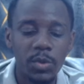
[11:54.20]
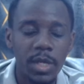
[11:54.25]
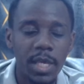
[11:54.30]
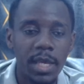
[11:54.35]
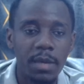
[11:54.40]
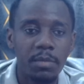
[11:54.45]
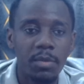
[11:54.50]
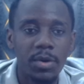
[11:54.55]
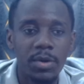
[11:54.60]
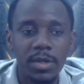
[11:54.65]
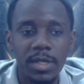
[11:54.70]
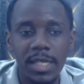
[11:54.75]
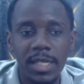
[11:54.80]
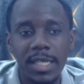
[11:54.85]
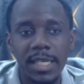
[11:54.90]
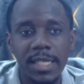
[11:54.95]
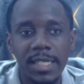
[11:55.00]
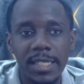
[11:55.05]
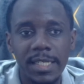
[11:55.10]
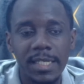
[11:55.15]
came on
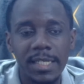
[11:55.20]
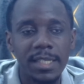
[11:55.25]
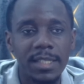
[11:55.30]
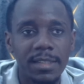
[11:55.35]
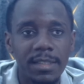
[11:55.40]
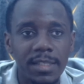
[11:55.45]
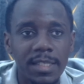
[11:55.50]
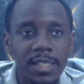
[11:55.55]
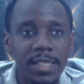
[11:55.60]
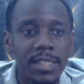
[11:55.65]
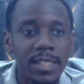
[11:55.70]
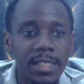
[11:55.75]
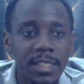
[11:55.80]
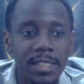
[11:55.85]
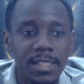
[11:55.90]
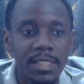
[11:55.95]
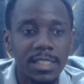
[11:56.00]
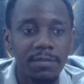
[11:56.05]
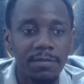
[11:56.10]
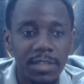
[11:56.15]
in the
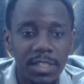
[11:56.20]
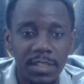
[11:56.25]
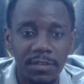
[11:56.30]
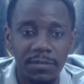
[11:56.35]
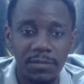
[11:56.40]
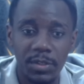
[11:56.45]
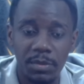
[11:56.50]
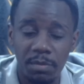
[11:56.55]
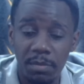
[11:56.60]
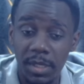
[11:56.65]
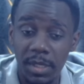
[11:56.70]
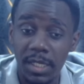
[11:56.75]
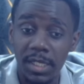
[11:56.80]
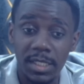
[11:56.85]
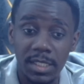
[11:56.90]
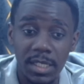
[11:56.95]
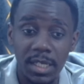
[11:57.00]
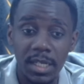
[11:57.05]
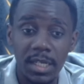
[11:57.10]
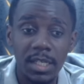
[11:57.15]
74th
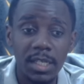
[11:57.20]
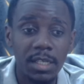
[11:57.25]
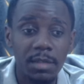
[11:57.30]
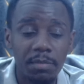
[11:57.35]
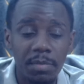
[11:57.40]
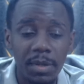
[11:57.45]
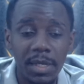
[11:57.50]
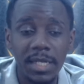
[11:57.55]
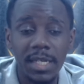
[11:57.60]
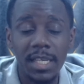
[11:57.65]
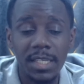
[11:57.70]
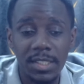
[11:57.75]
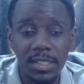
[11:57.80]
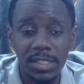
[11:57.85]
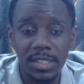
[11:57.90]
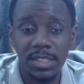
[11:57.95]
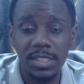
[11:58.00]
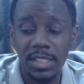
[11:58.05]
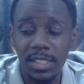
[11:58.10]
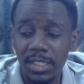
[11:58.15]
minute. He played like
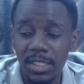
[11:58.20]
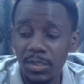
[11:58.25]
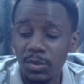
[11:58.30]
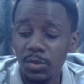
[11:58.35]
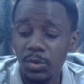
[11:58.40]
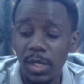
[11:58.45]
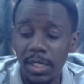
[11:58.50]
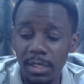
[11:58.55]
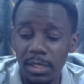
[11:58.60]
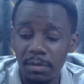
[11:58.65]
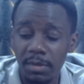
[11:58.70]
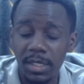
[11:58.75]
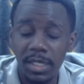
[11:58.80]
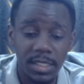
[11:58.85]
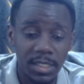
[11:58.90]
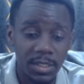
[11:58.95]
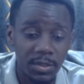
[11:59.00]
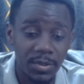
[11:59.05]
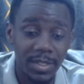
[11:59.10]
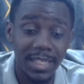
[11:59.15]
16 to 20
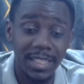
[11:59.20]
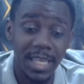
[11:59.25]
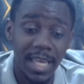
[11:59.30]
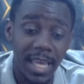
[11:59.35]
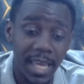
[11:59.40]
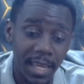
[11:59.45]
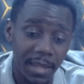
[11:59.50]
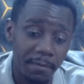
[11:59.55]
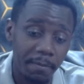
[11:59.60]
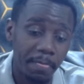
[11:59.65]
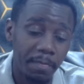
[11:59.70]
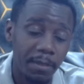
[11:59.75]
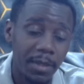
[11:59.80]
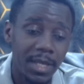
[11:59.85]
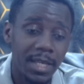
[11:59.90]
minutes into that game